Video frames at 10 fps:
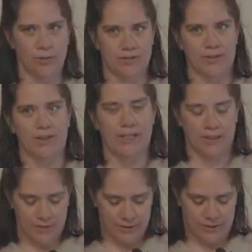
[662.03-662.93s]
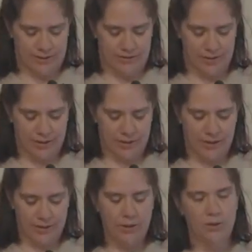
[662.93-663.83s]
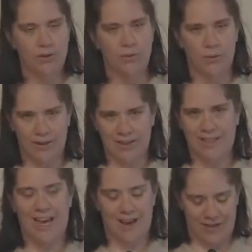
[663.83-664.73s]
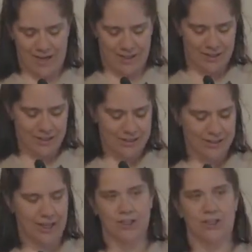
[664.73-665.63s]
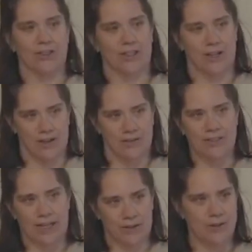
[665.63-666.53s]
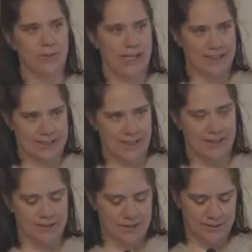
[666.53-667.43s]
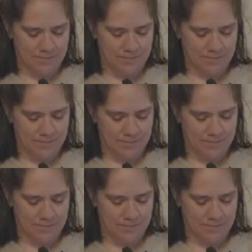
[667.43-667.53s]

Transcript: very inclusive, with the caveat she's not sure that all of Scouts BSA is.